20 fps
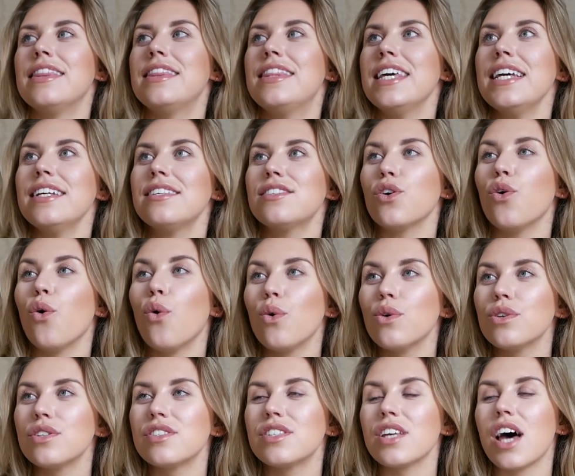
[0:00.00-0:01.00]
This
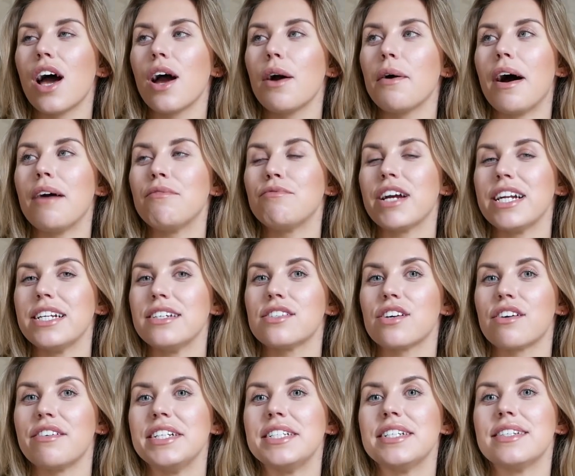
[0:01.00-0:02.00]
also, I'm really
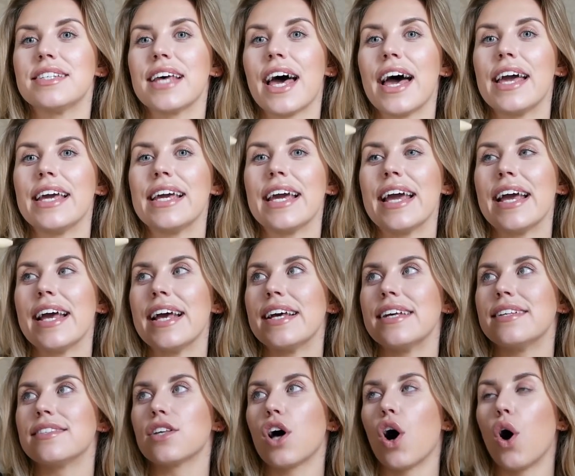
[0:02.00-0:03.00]
sorry to say,
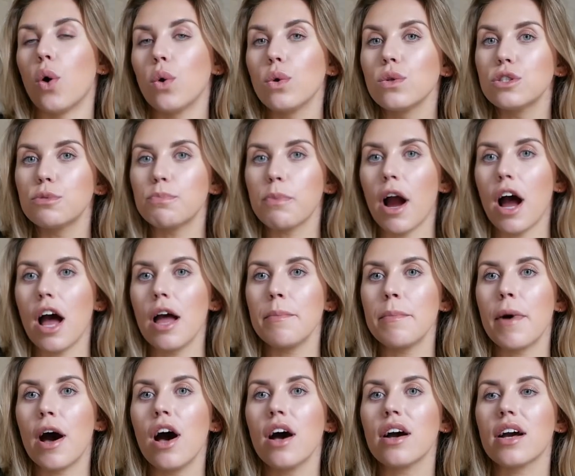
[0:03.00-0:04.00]
is old
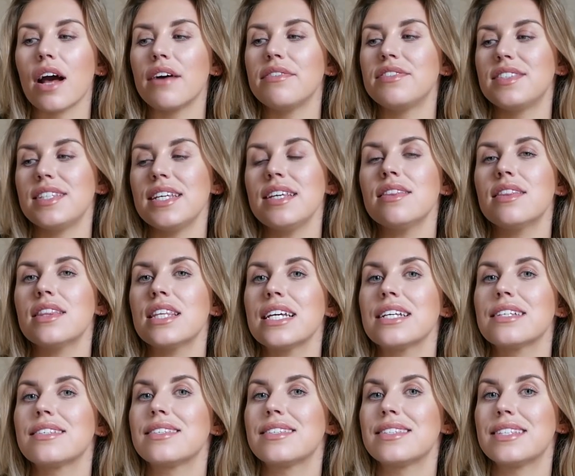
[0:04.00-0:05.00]
Primark. I've seen
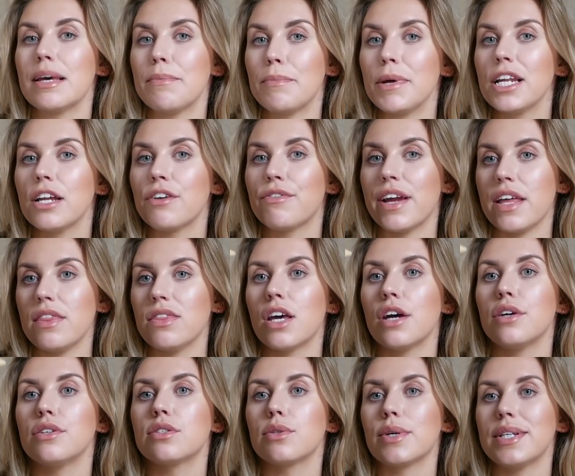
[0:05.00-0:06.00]
things similar in
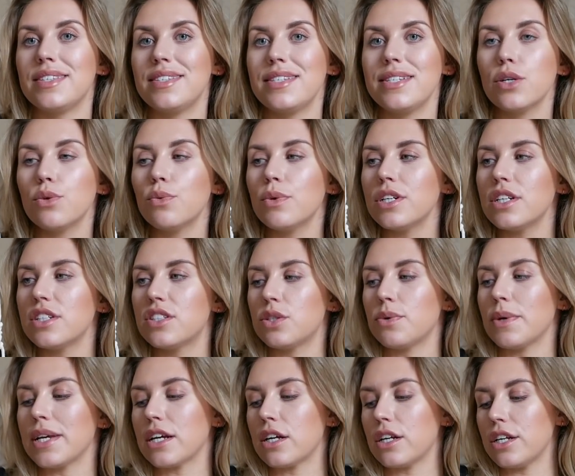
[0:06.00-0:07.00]
those, so I still wanted
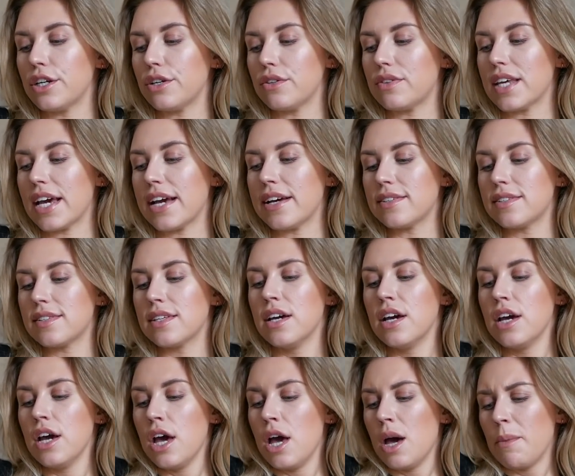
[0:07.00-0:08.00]
to include this,
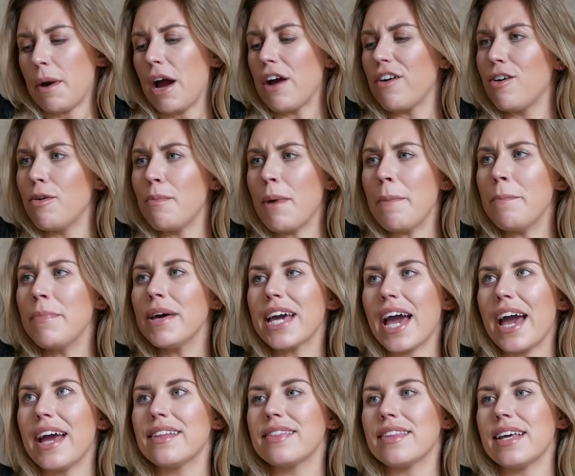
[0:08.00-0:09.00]
but I remember
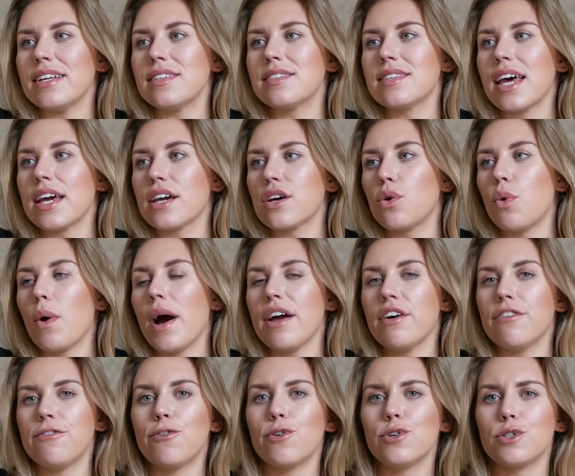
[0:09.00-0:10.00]
getting this like
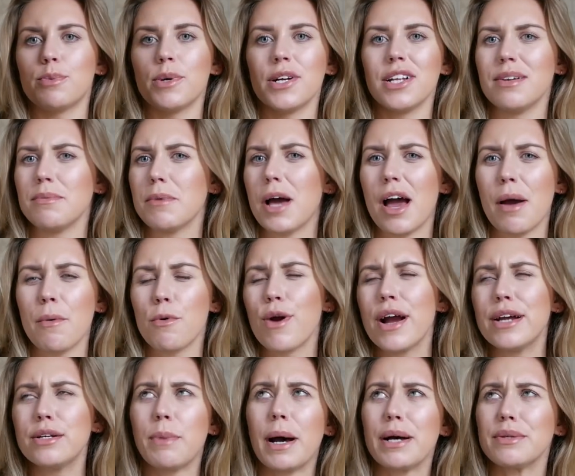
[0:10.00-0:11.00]
quite affordable,
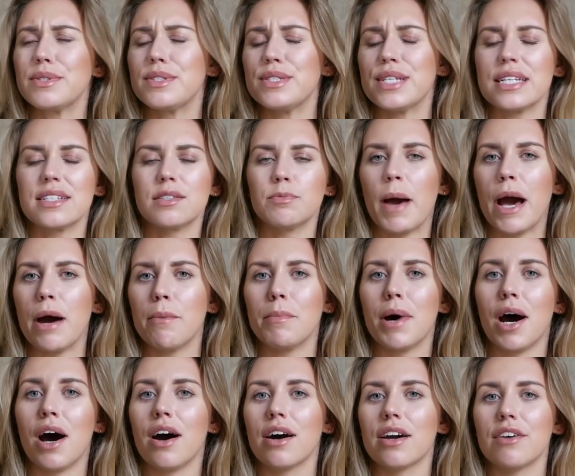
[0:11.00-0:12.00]
around about six pound
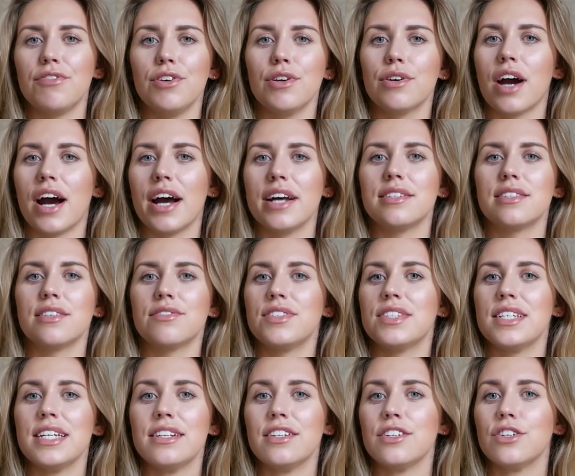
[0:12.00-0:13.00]
mark. If you guys have
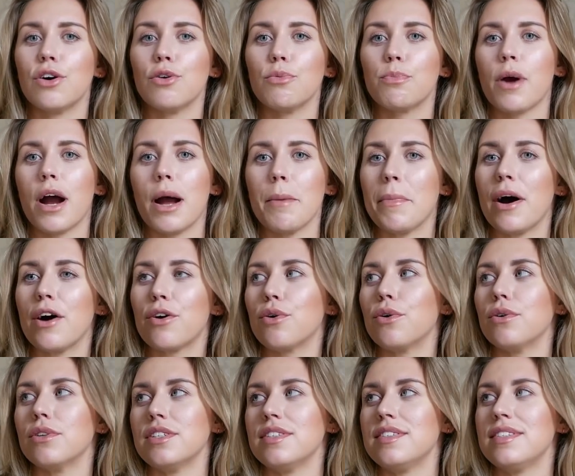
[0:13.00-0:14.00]
seen an old Primark
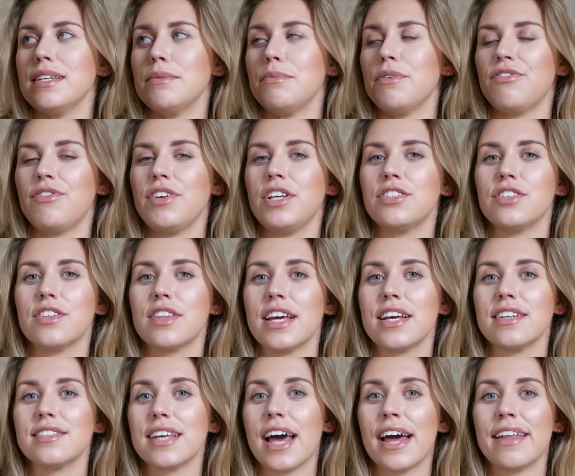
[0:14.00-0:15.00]
haul and see me feature
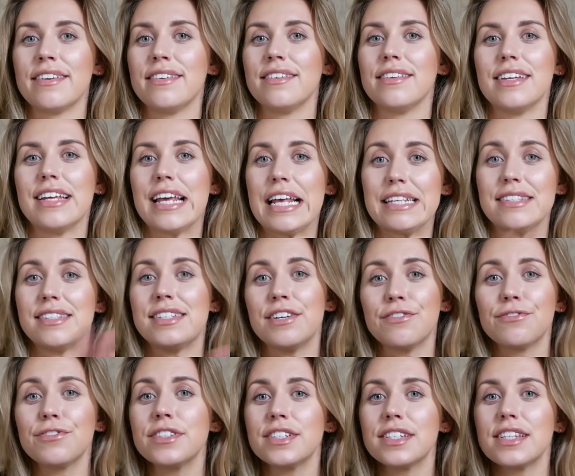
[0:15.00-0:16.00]
this and it's
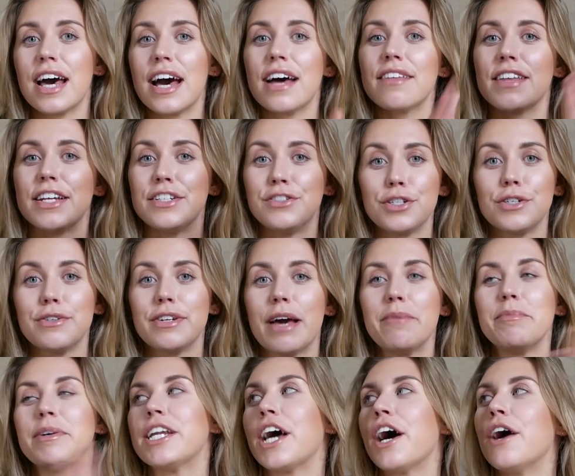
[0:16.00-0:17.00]
different to that, then do
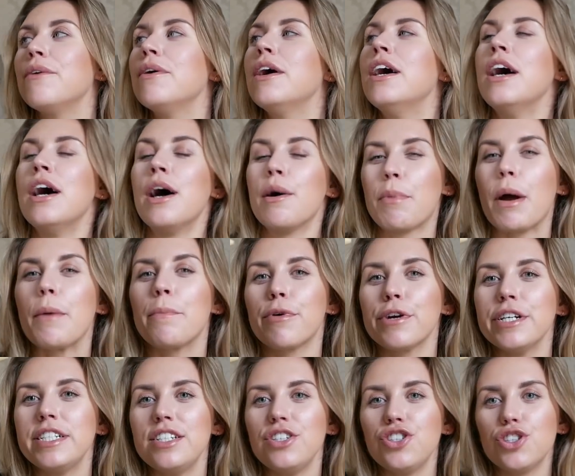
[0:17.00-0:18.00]
let me know. But I'm
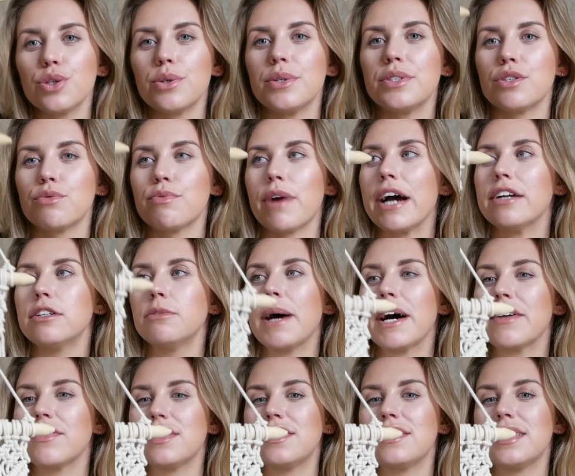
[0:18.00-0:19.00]
pretty sure it was around
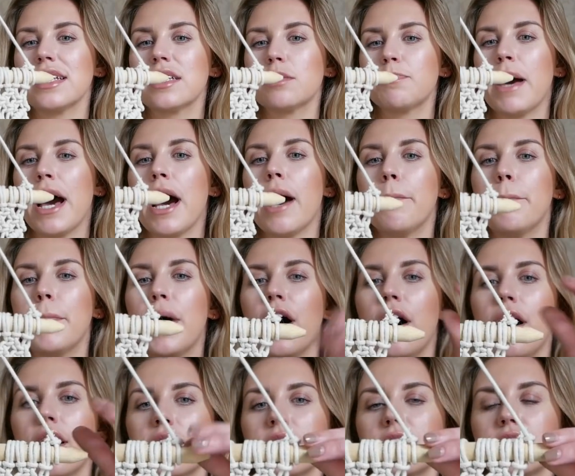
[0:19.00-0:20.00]
about the six pound
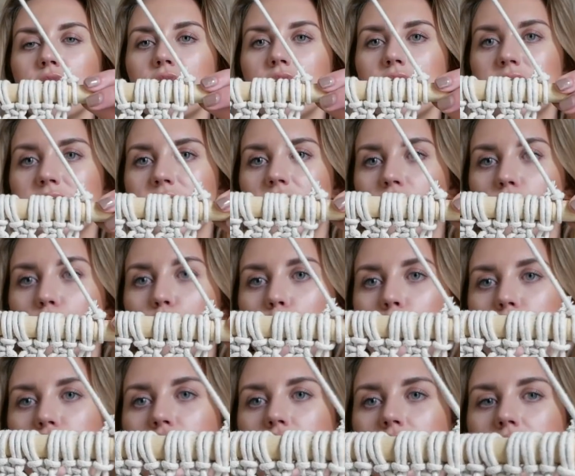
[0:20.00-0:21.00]
mark. It's got this like
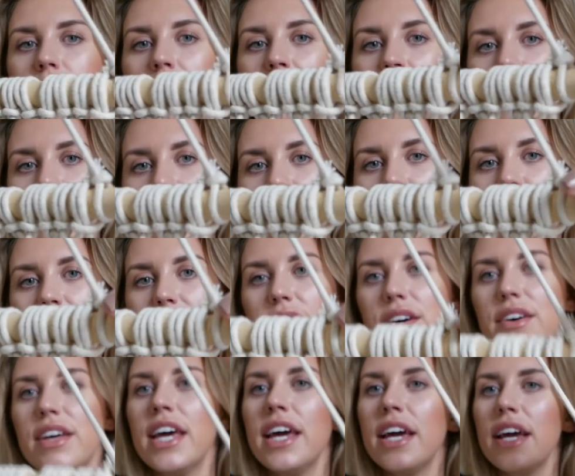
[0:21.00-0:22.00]
wooden
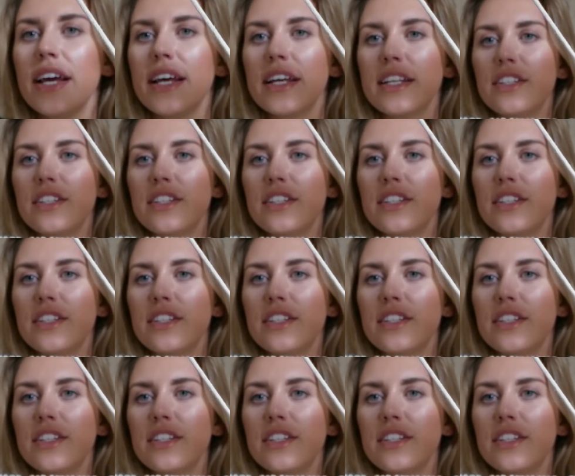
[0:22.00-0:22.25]
detail here.